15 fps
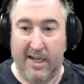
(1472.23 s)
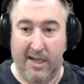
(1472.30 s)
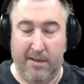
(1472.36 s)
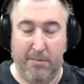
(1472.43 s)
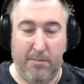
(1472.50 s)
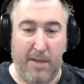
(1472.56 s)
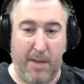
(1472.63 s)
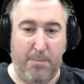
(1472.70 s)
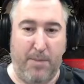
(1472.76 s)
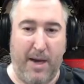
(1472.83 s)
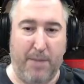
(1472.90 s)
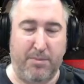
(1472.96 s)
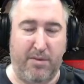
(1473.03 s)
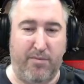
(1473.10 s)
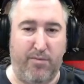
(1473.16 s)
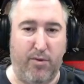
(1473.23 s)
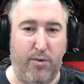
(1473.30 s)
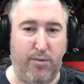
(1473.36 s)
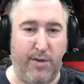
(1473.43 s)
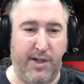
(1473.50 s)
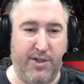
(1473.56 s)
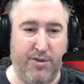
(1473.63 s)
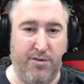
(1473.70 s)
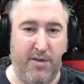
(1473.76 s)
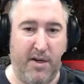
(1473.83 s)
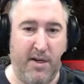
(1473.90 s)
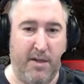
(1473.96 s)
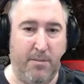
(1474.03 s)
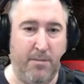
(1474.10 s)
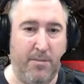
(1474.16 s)
I popped a full rejuve on
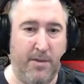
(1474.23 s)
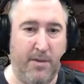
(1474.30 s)
him.